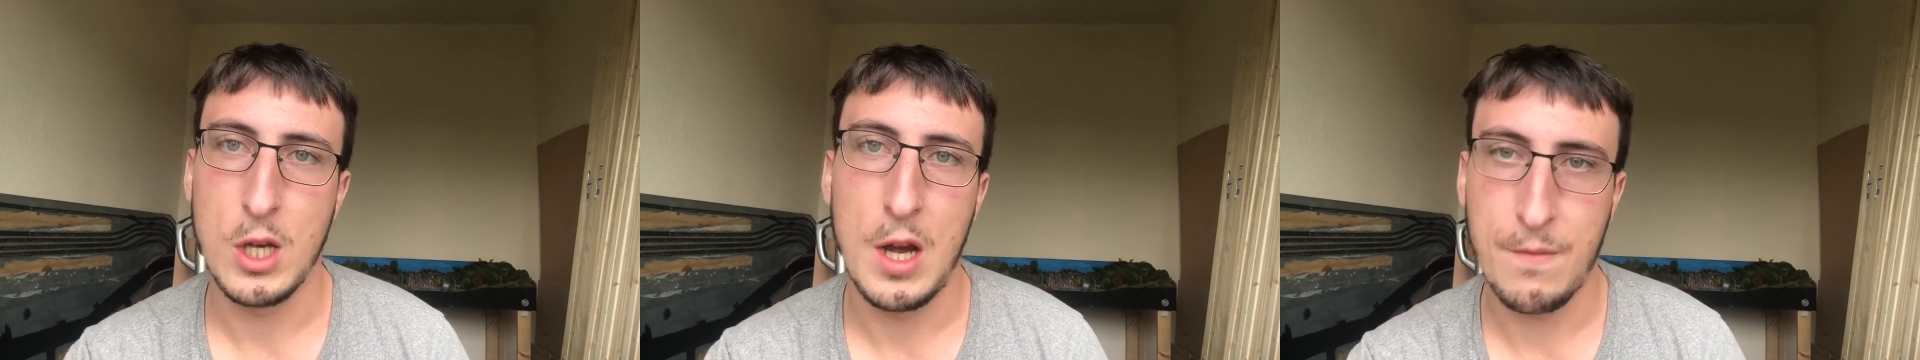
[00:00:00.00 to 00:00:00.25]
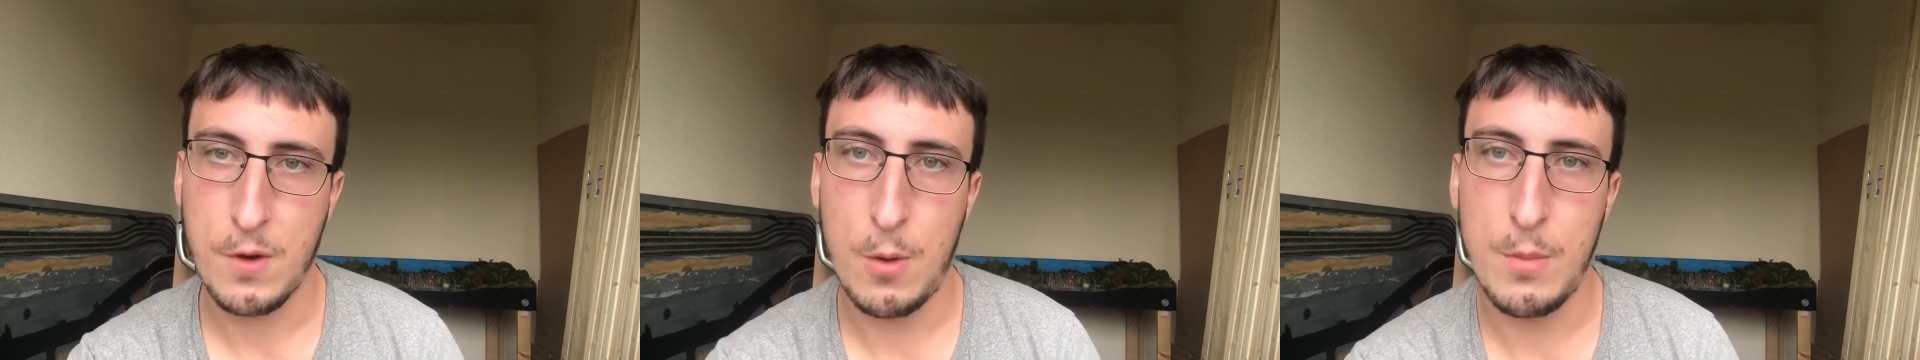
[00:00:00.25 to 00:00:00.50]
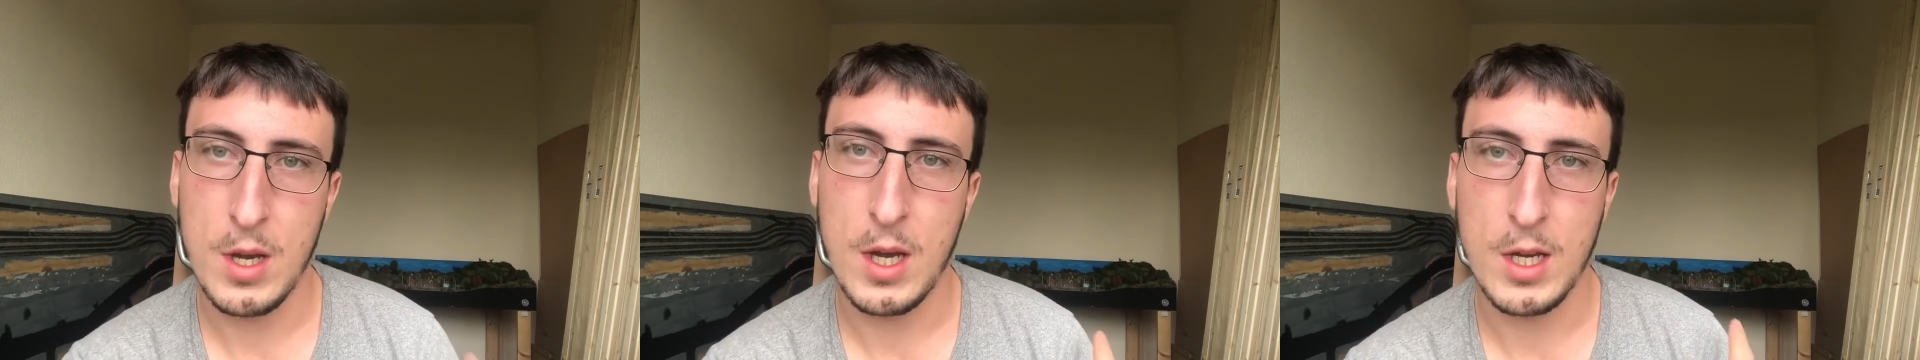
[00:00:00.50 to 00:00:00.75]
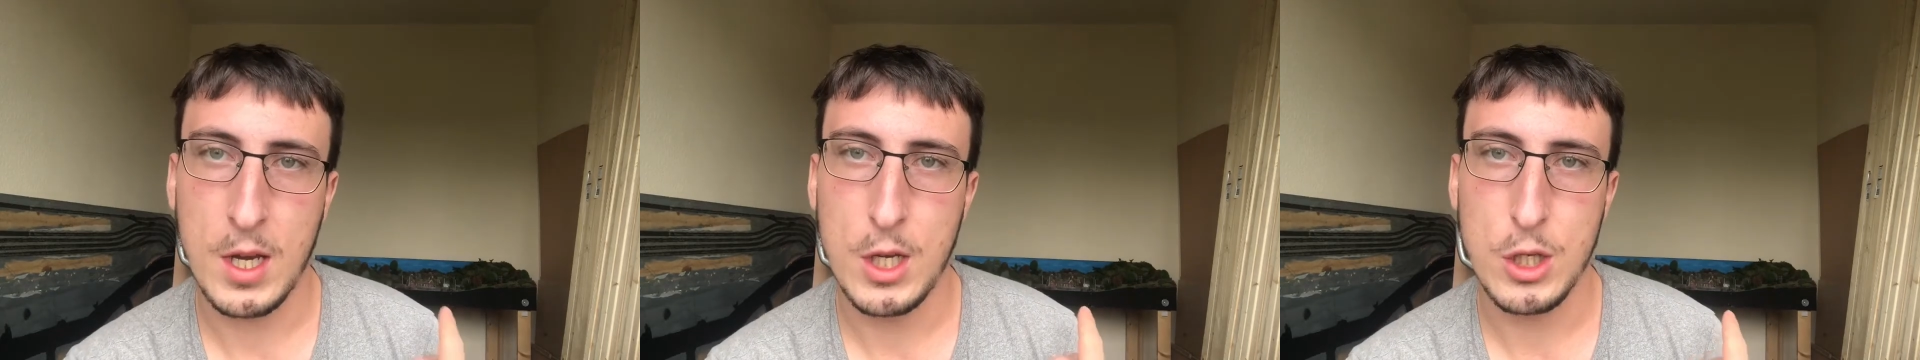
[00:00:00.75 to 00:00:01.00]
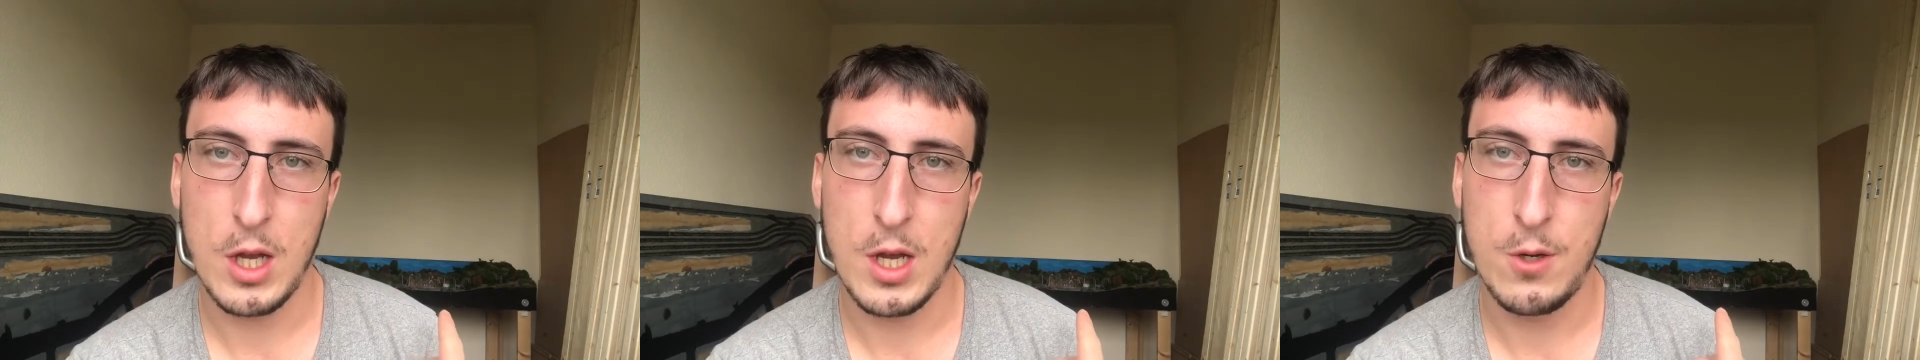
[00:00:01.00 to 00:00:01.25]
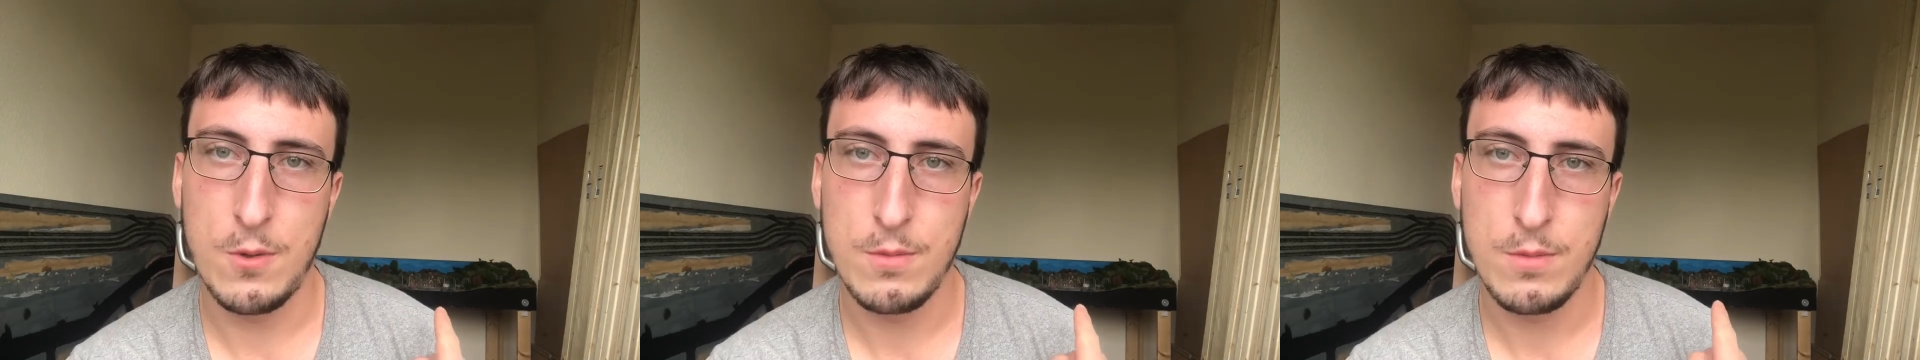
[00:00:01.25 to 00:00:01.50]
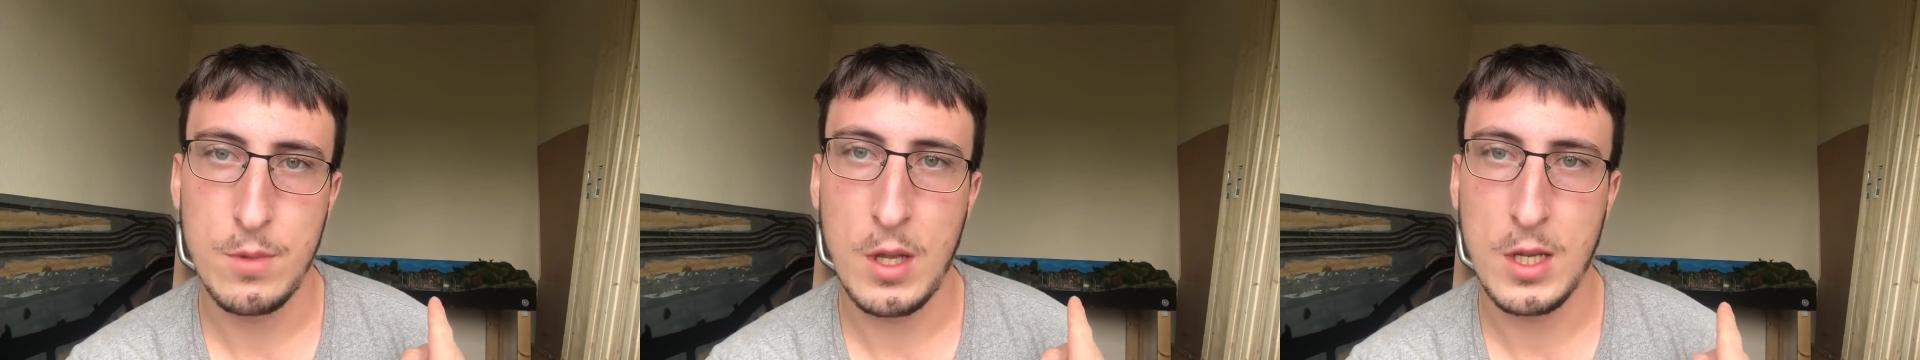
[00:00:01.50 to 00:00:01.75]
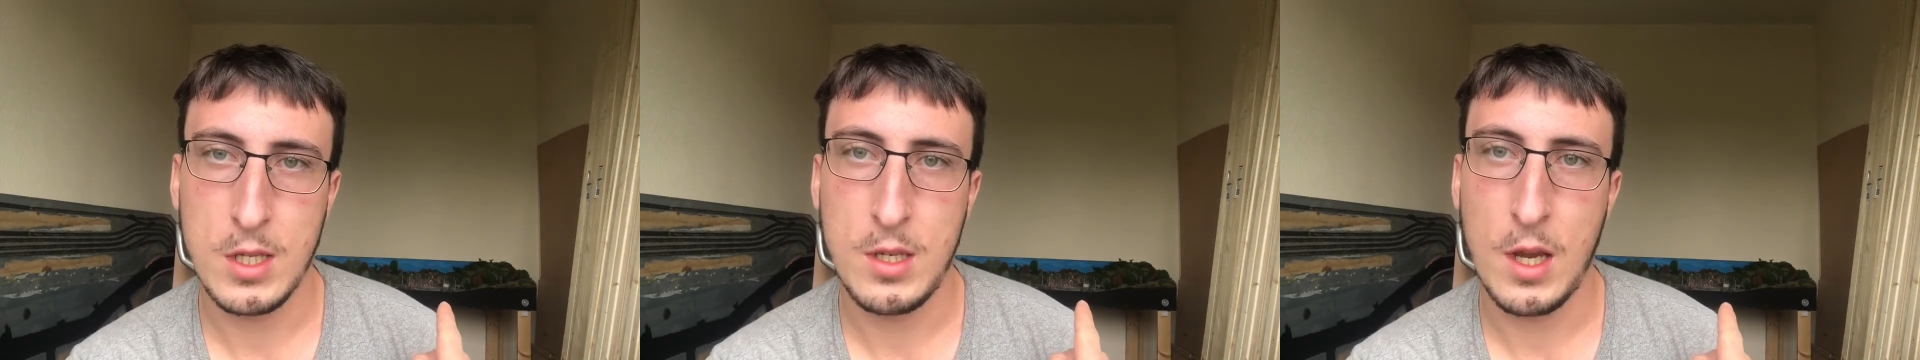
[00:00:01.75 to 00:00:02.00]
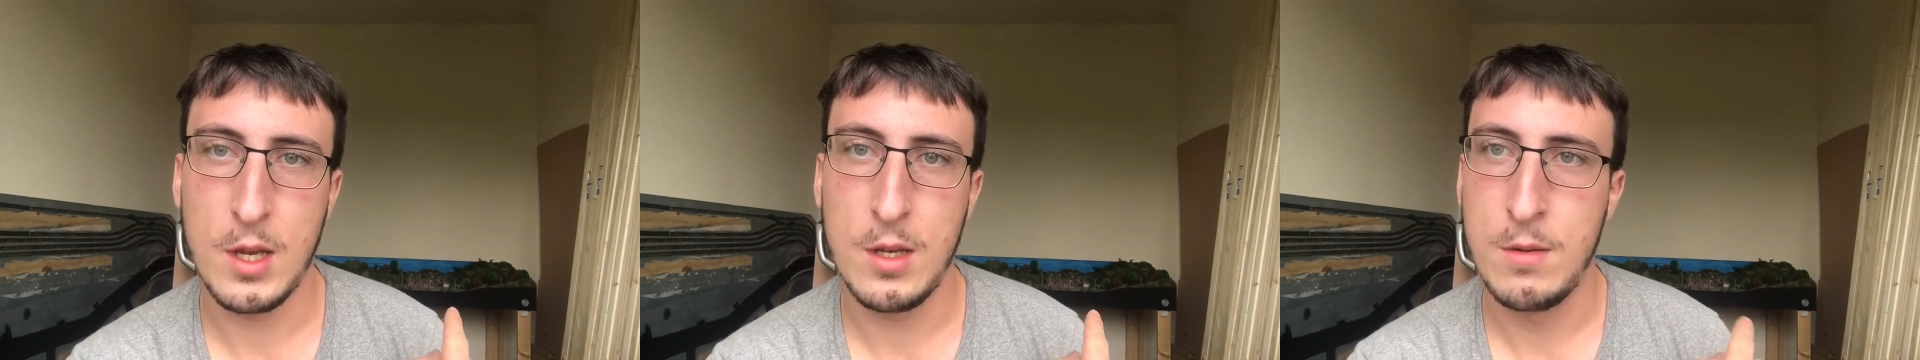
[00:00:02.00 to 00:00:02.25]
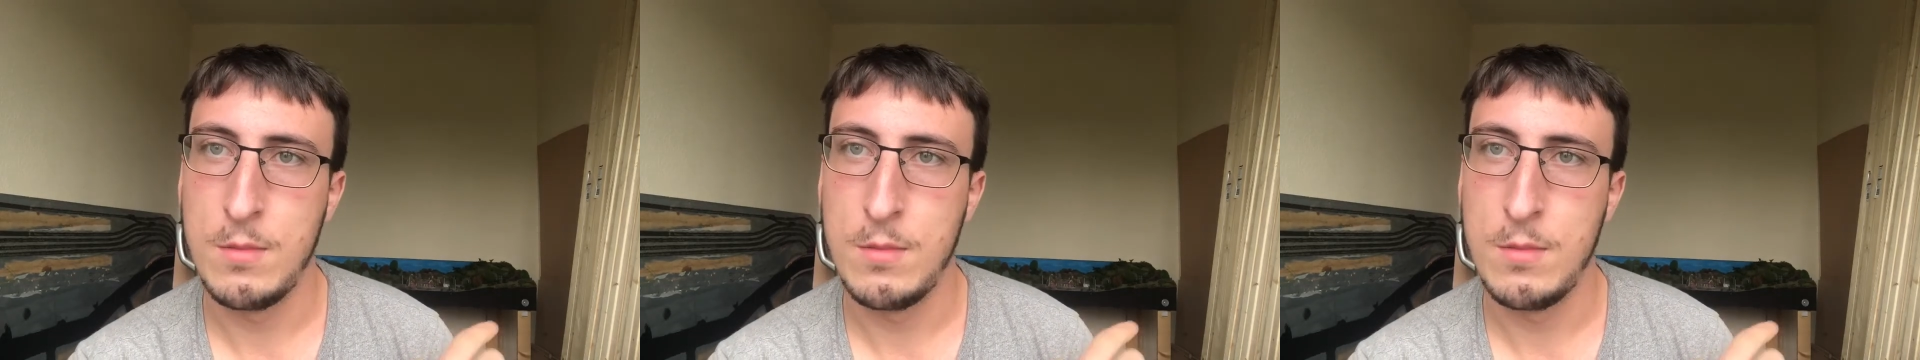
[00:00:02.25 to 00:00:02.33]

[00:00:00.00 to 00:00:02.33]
I've got my Engage layout, that's staying,